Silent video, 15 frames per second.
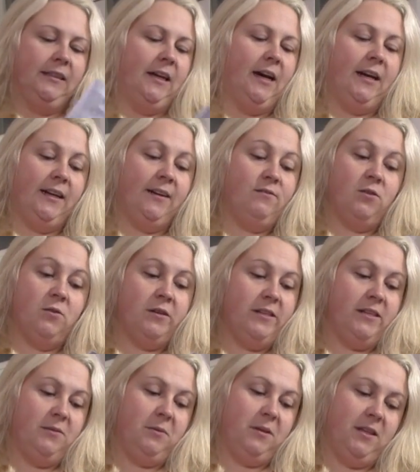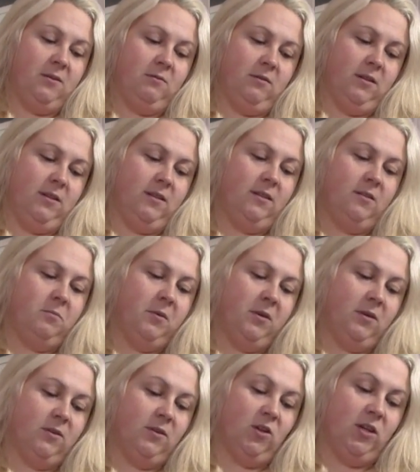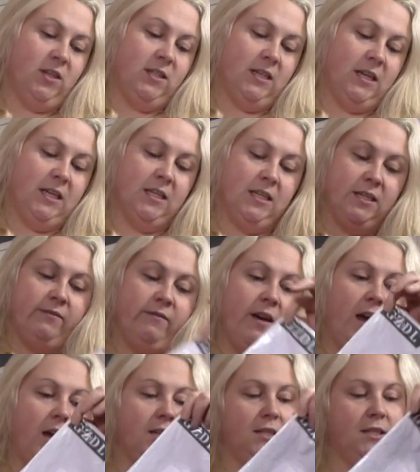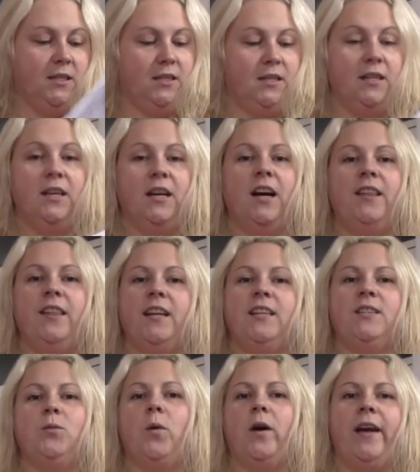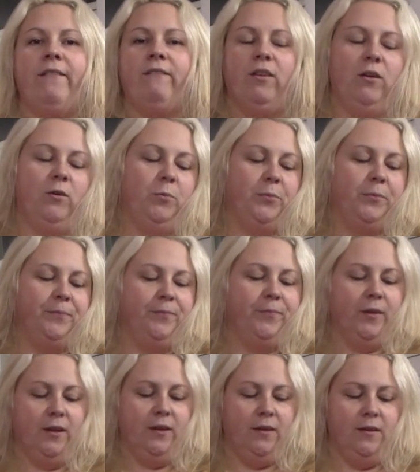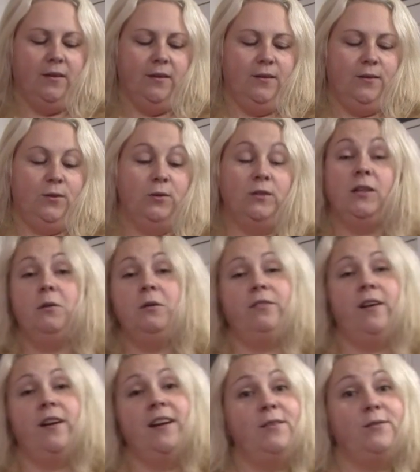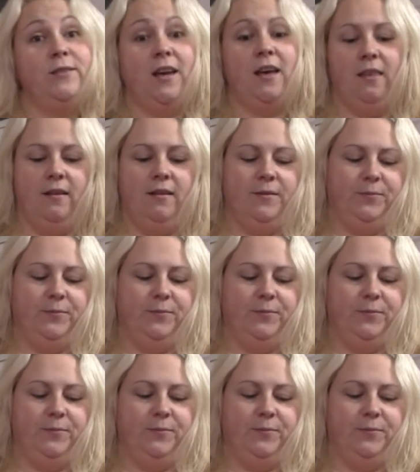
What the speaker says: And I have no idea what this one is, because all it says is vest. And then it's a white envelope. So shall we find out together?